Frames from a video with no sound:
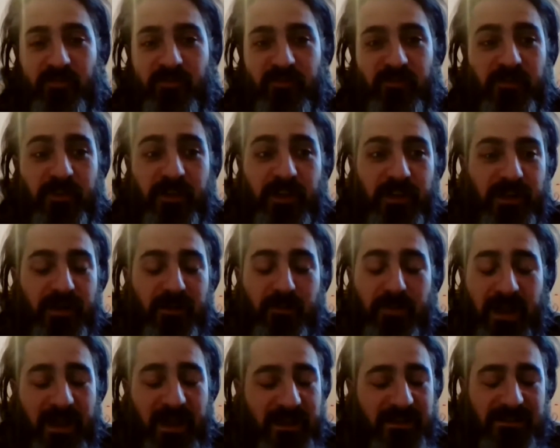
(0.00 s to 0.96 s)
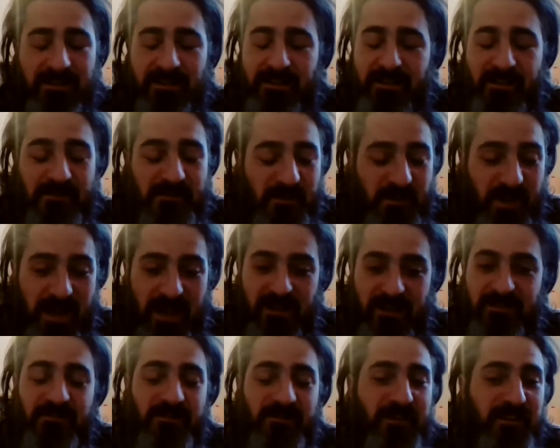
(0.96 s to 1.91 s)
filling up bags of
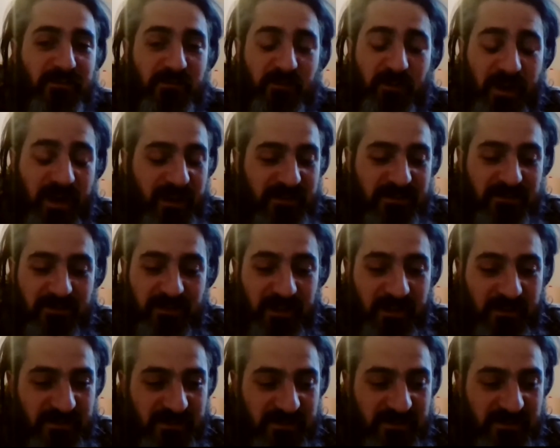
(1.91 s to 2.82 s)
leaves,